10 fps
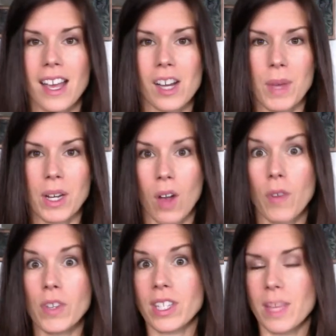And
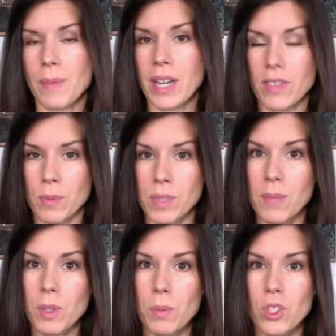obviously they might have some
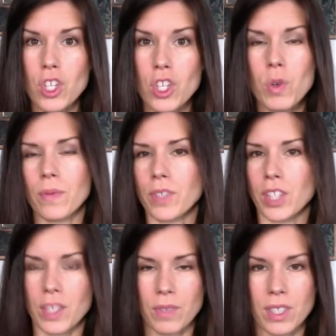symptoms too of
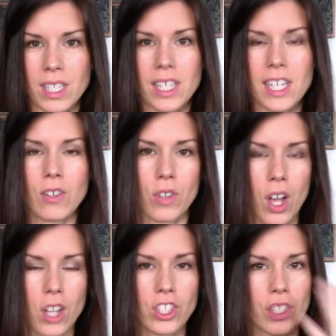feeling fatigued or
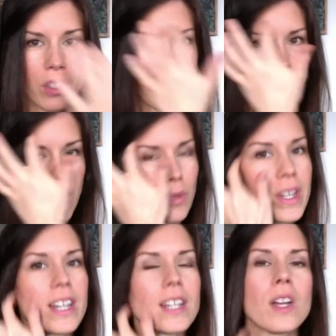nauseous or
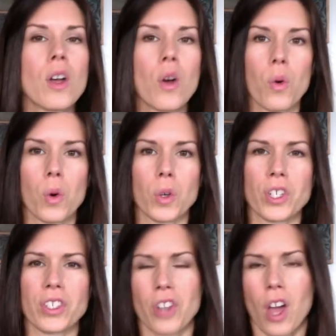diarrhea or
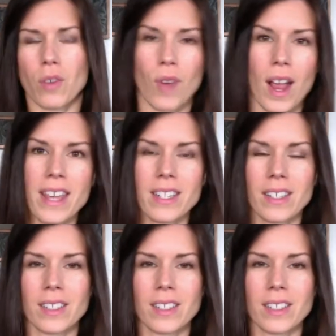just not right.